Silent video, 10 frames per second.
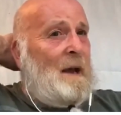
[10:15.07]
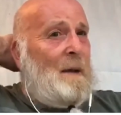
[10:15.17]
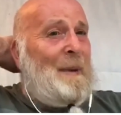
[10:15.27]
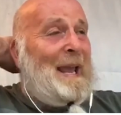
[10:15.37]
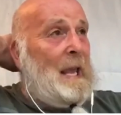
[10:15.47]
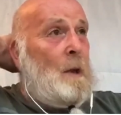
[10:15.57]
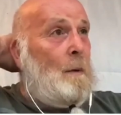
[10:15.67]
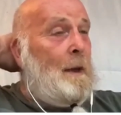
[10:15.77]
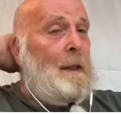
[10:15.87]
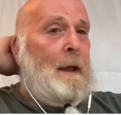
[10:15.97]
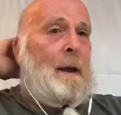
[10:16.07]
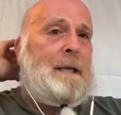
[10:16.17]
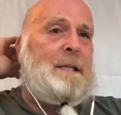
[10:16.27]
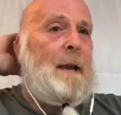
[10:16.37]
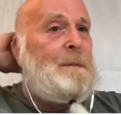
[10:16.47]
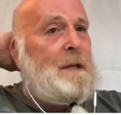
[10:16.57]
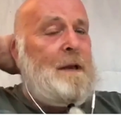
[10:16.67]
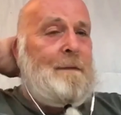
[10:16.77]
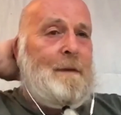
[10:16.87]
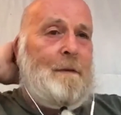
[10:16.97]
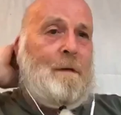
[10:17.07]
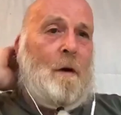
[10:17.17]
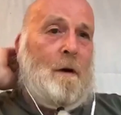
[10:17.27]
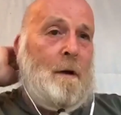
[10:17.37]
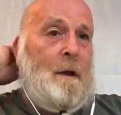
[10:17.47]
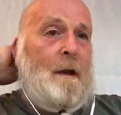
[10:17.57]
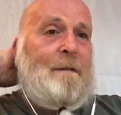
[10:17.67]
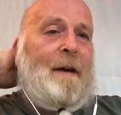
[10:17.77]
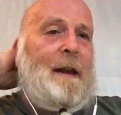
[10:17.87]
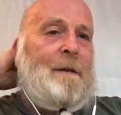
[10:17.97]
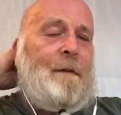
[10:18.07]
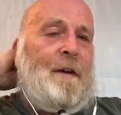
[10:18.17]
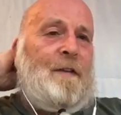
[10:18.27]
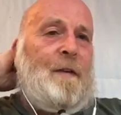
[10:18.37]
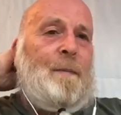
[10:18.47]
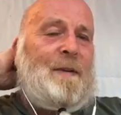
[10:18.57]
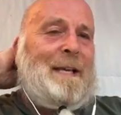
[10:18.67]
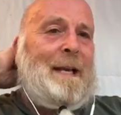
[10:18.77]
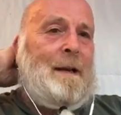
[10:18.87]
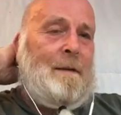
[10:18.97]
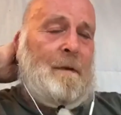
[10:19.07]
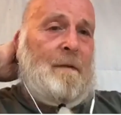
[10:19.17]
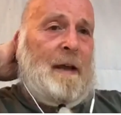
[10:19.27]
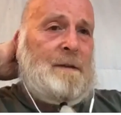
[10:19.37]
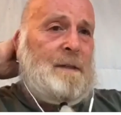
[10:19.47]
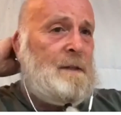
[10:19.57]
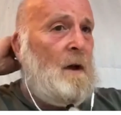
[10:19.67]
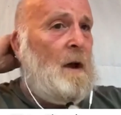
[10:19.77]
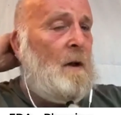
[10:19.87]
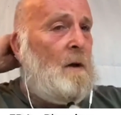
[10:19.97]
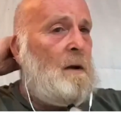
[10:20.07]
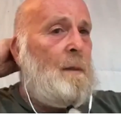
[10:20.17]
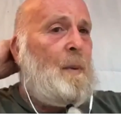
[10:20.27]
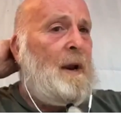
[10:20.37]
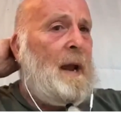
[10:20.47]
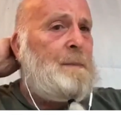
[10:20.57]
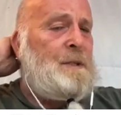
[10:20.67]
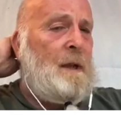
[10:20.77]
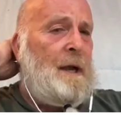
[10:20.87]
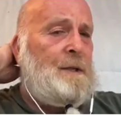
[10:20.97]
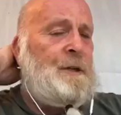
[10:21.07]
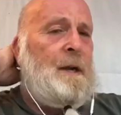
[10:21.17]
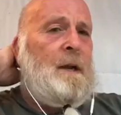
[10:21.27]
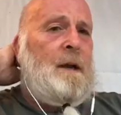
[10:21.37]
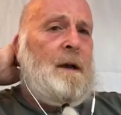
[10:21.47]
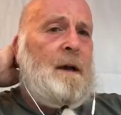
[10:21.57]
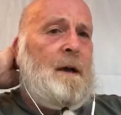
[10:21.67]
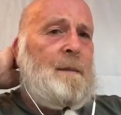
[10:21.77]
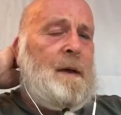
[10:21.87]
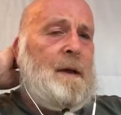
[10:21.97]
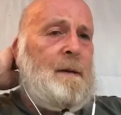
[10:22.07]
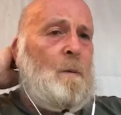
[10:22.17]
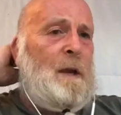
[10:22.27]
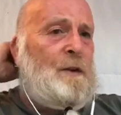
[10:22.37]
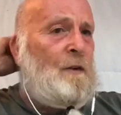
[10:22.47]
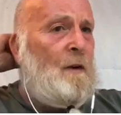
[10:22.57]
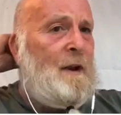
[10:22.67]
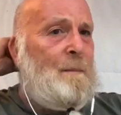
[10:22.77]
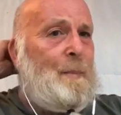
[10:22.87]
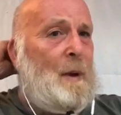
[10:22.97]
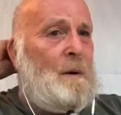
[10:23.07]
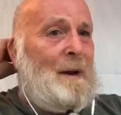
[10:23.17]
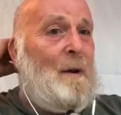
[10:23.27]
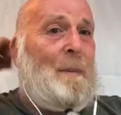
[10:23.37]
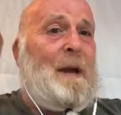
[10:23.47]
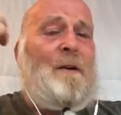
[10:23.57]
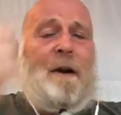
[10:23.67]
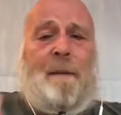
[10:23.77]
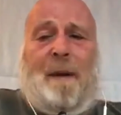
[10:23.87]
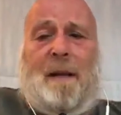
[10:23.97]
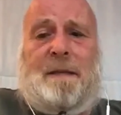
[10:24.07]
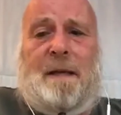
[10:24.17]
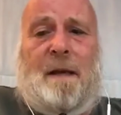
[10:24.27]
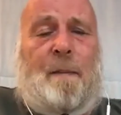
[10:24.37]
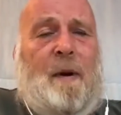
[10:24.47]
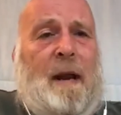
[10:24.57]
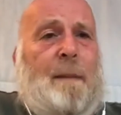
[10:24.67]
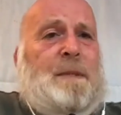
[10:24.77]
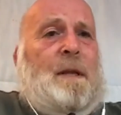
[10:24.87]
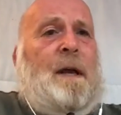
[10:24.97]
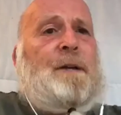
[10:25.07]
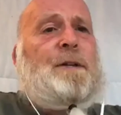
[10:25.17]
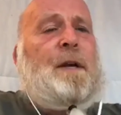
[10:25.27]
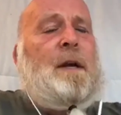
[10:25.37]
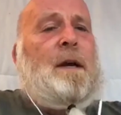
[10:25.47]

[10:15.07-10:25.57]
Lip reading: But equally, they'll accept it if you've got a valid reason, particularly if you've entered dialogue at the pre-app stage. And we try and build a little bit of credibility at the pre-app stage.